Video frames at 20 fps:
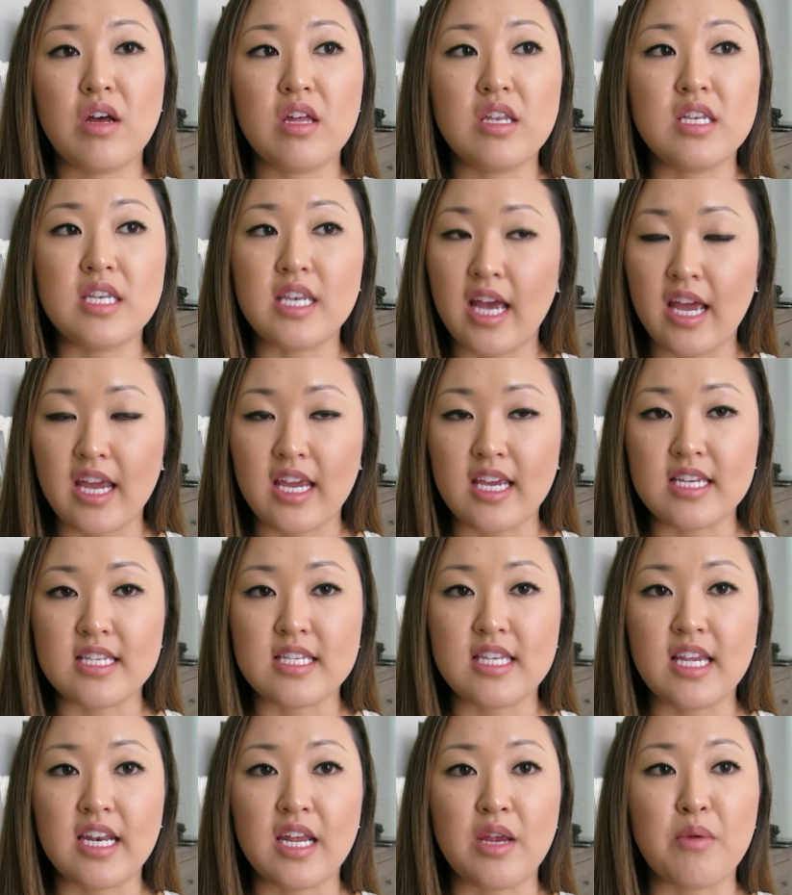
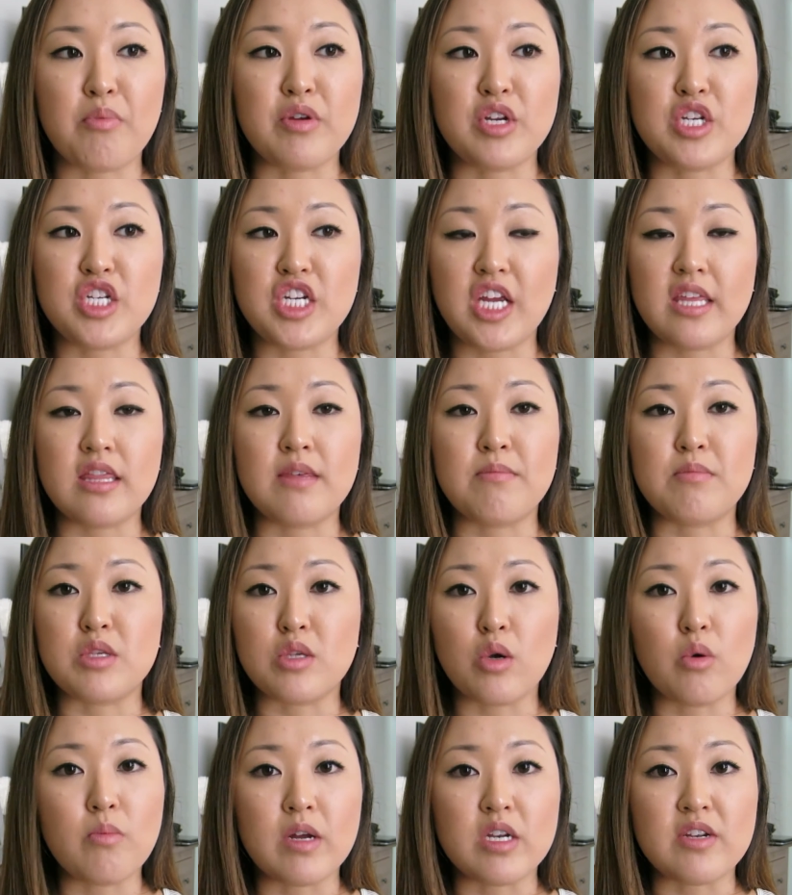nice, and I appreciate them
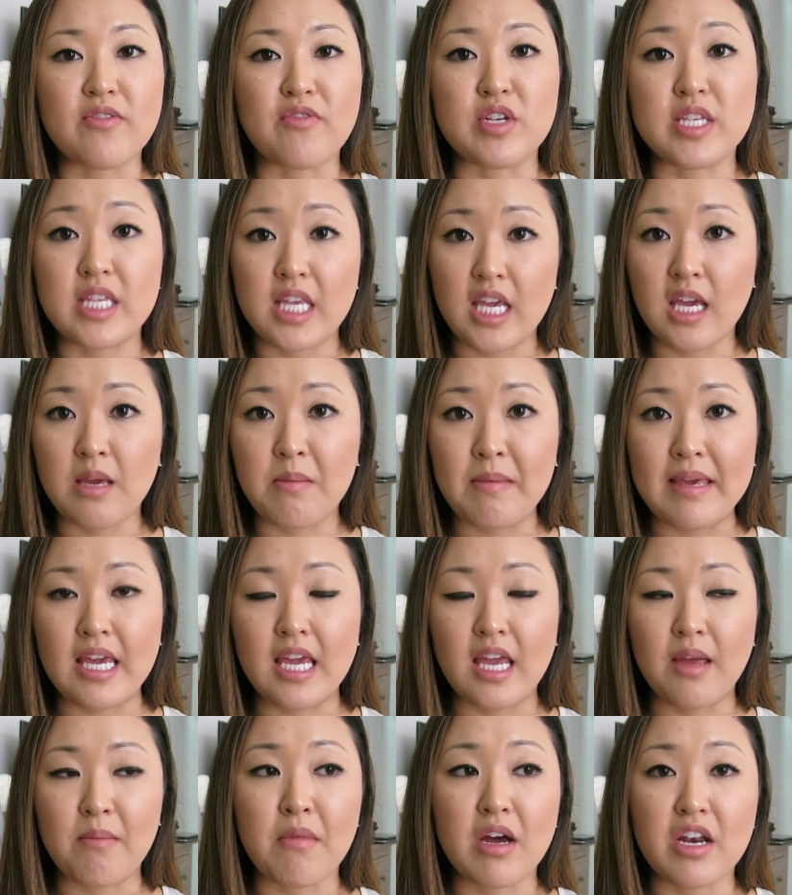so much for seeing
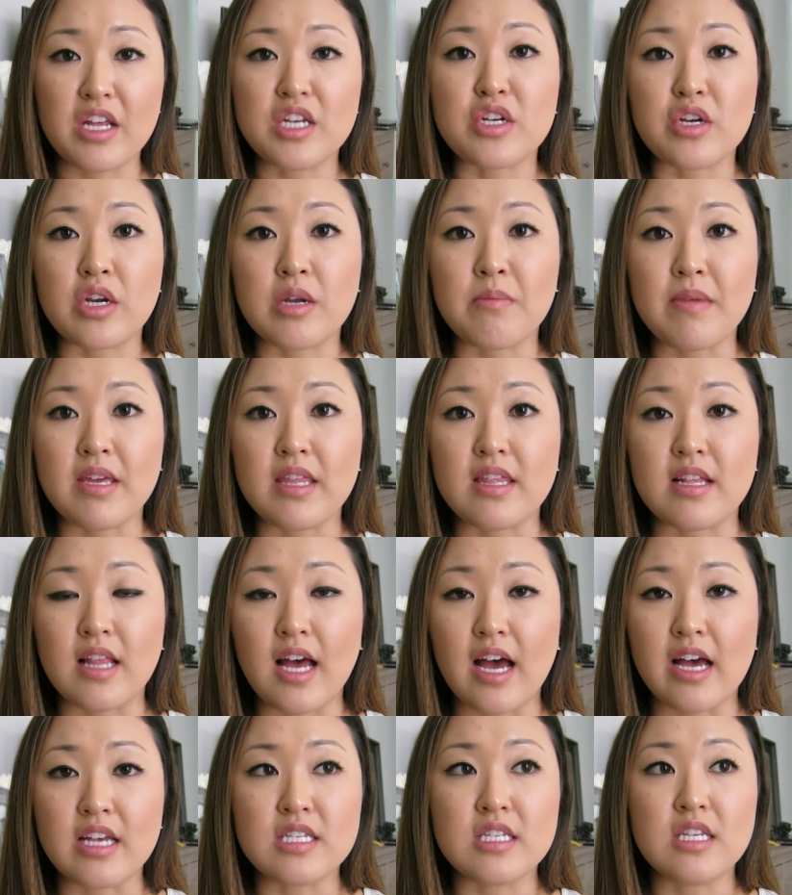me and monitoring me the
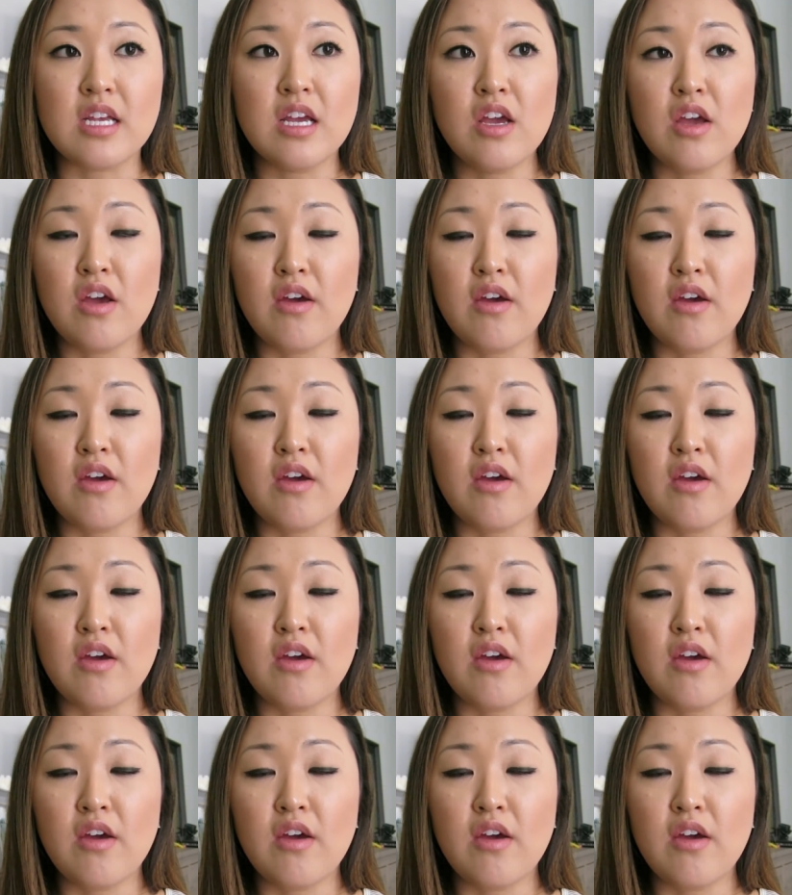last